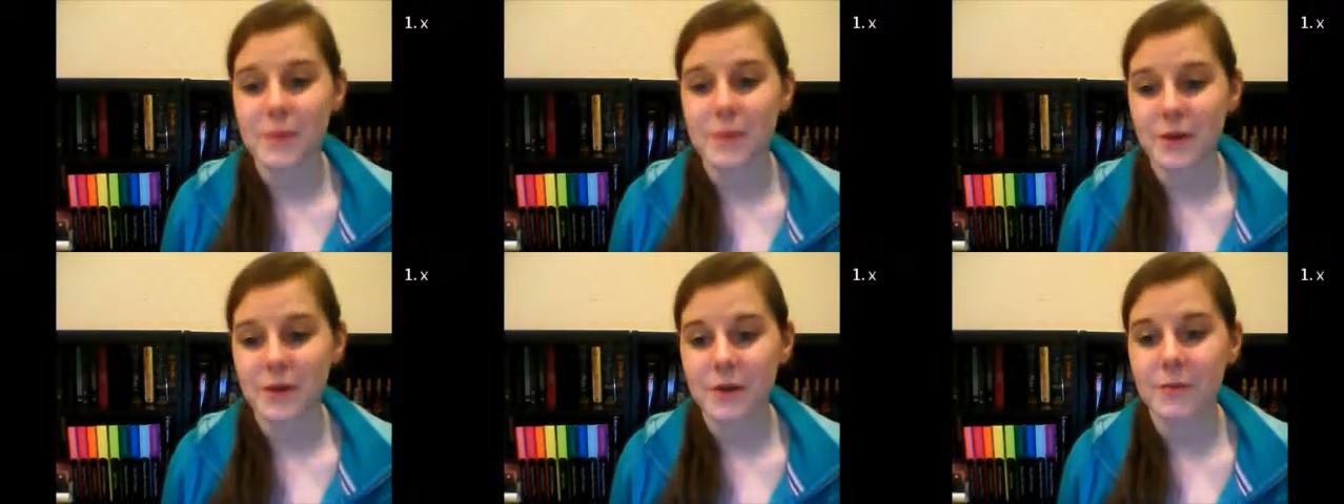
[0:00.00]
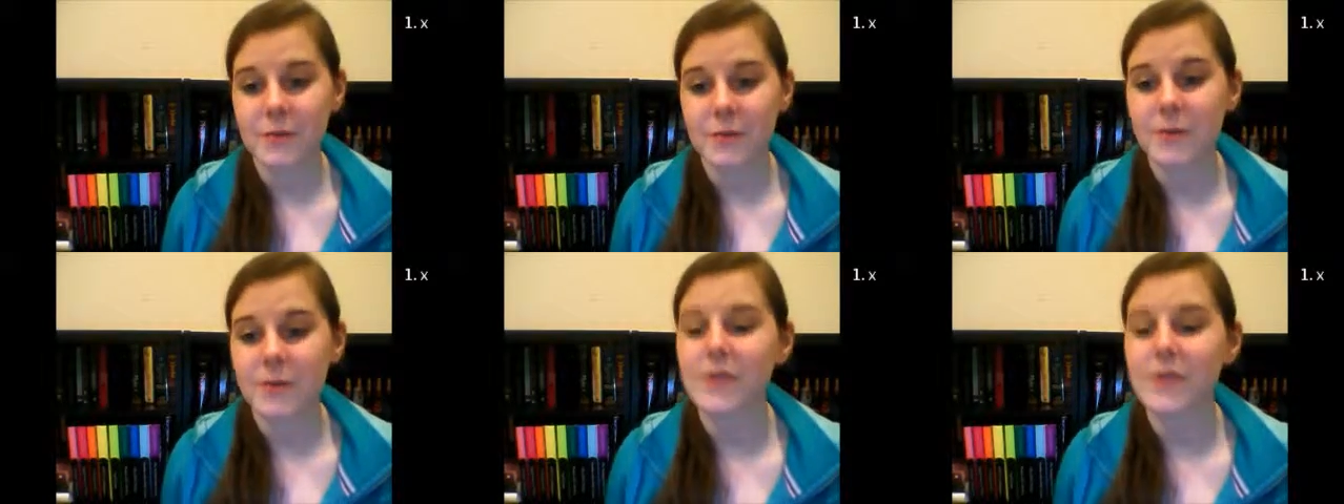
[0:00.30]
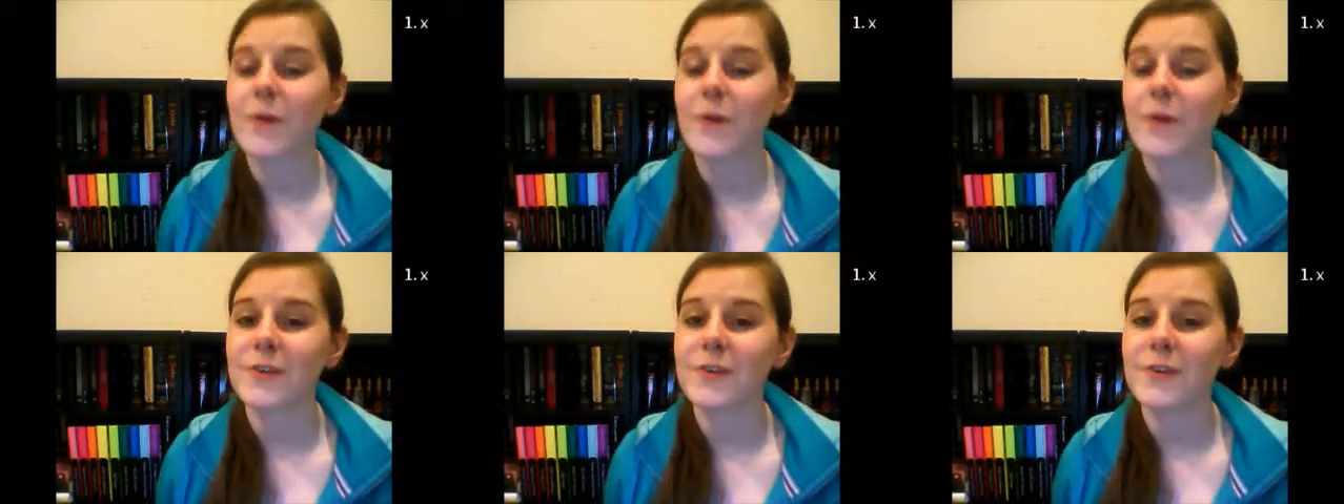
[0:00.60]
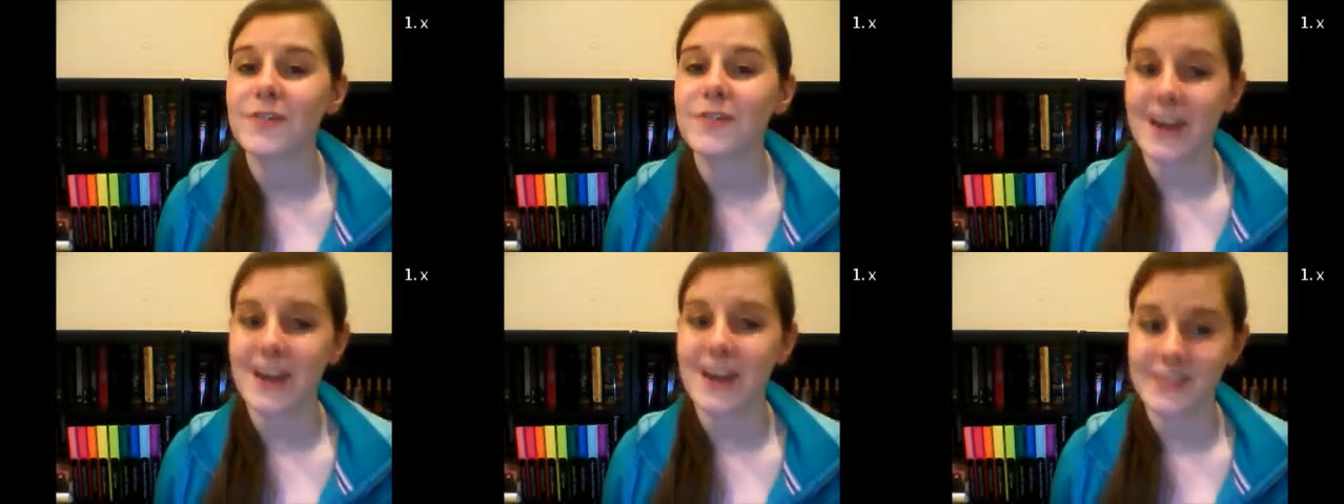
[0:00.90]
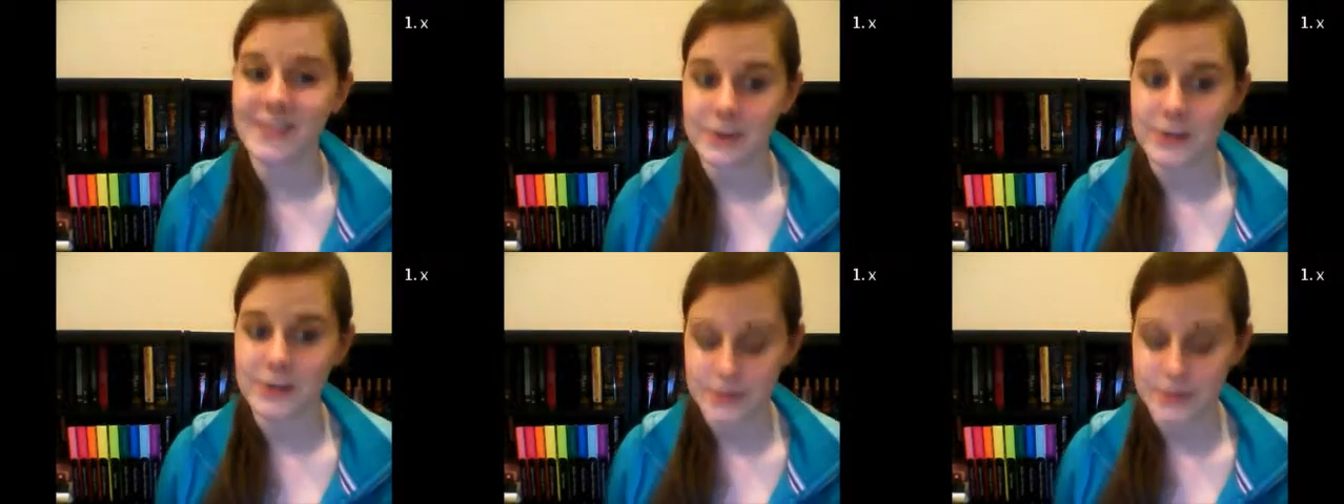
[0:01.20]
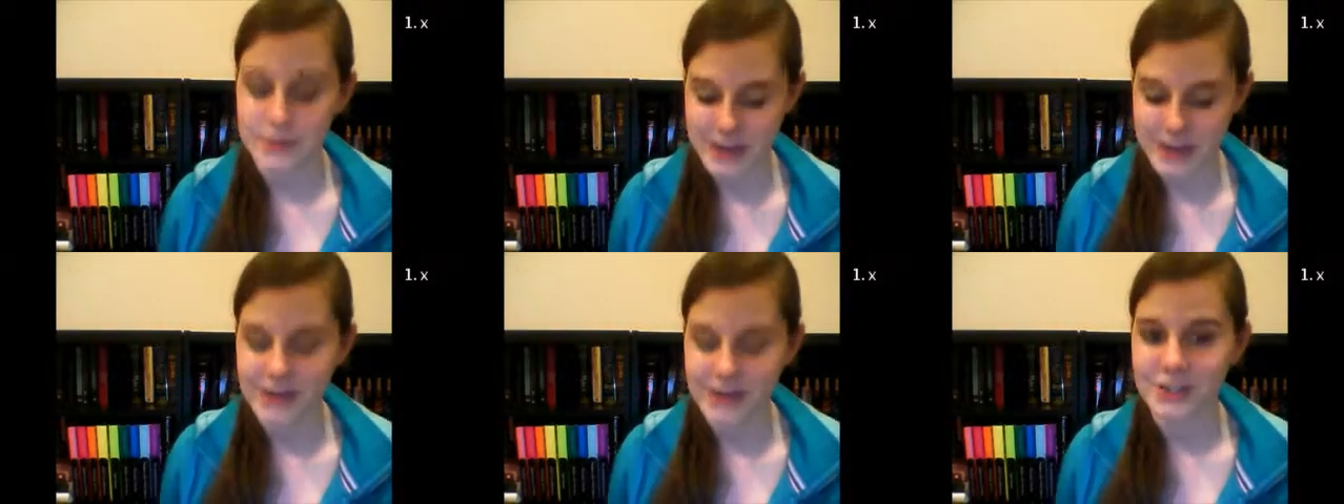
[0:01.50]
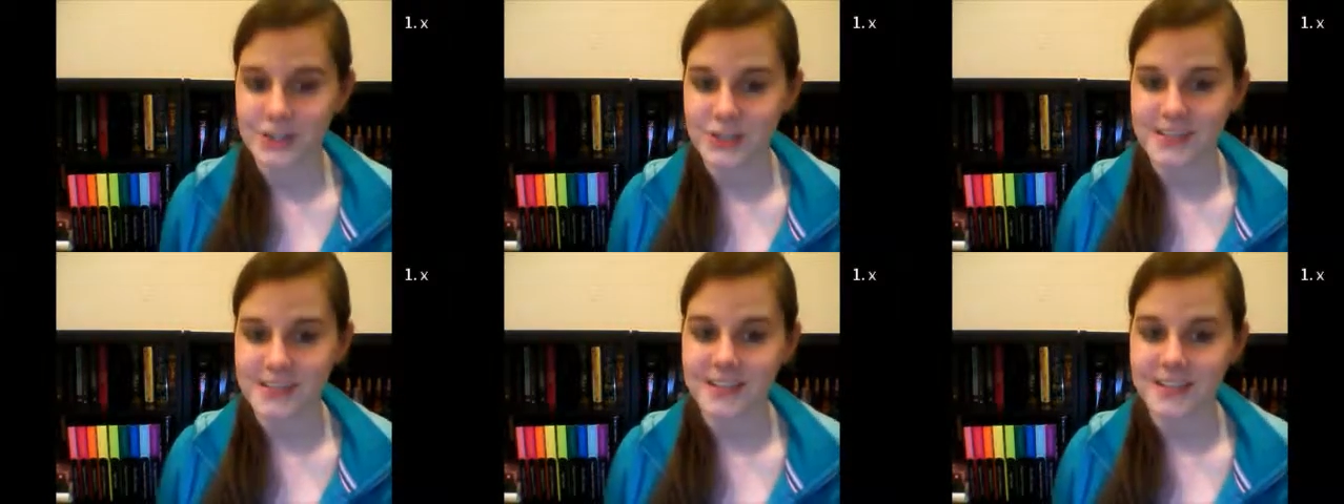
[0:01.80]
book with over five hundred
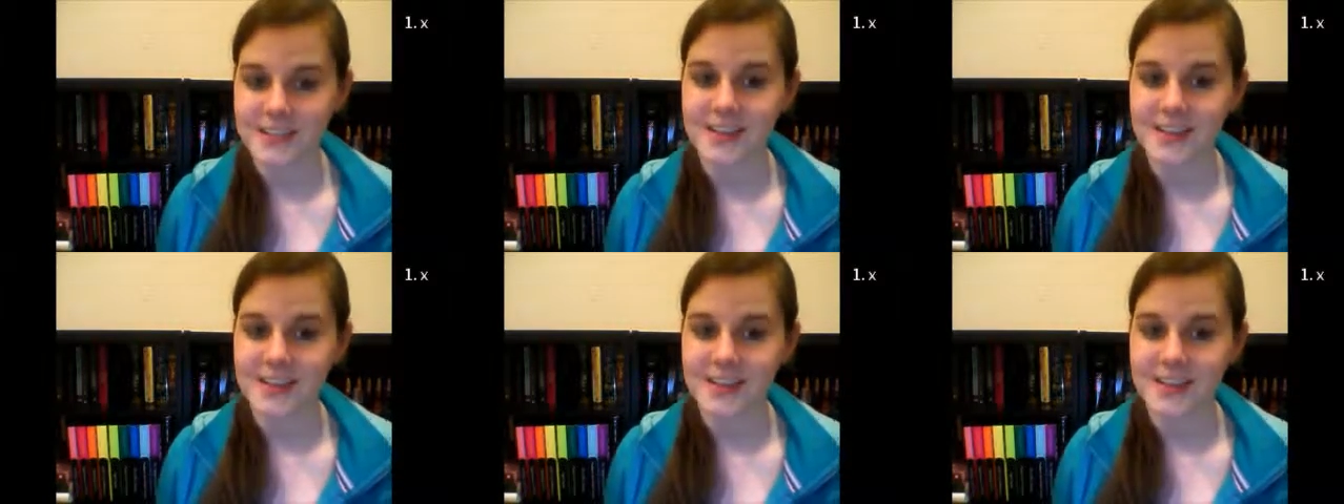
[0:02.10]
pages.